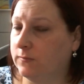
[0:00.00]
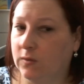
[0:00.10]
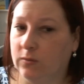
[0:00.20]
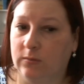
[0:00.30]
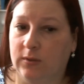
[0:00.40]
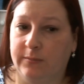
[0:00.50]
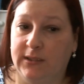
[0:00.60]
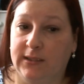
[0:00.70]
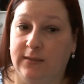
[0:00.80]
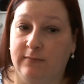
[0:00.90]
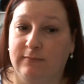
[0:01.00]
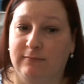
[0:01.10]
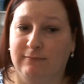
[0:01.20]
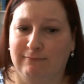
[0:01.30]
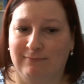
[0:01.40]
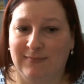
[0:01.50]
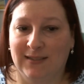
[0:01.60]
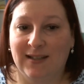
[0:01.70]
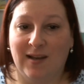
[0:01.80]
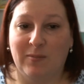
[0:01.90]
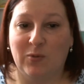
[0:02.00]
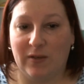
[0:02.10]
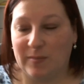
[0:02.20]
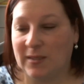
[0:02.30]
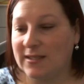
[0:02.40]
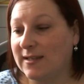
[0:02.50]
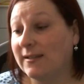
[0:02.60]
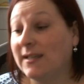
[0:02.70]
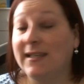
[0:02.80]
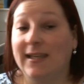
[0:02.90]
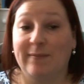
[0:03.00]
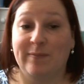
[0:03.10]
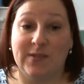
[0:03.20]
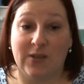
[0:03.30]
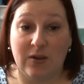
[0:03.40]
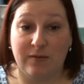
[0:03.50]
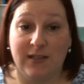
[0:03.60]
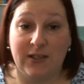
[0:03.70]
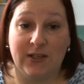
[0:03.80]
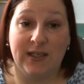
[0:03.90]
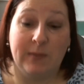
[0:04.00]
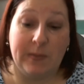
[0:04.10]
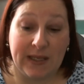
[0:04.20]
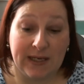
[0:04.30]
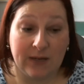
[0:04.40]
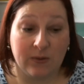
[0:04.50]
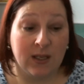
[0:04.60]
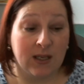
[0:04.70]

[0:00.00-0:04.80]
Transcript: Oh, I'm all over the place now. Yeah, so hopefully you can hear me better now.